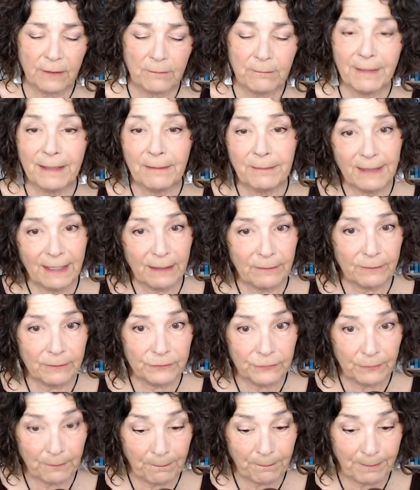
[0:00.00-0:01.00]
Maybe I
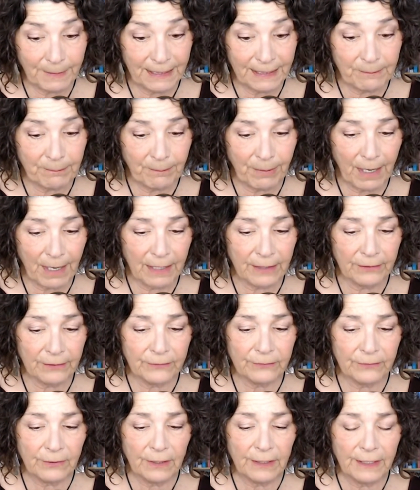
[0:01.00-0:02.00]
was a big
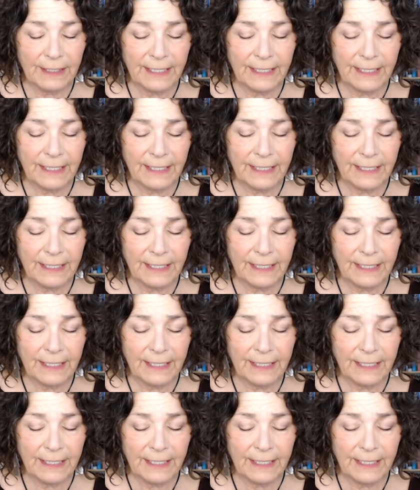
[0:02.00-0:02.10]
part.